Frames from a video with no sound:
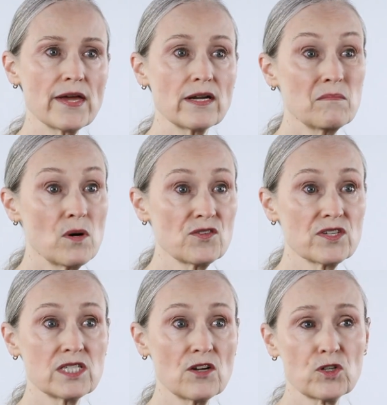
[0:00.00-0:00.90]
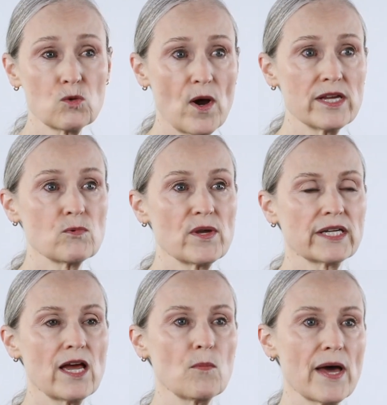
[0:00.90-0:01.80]
among the different ways we can
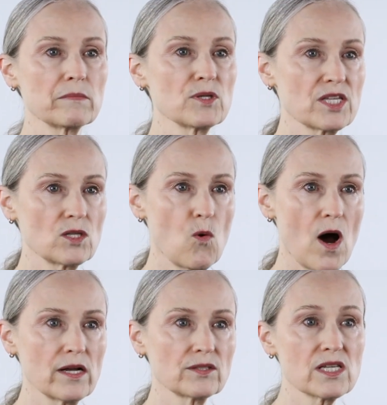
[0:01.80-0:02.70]
help animals in the wild,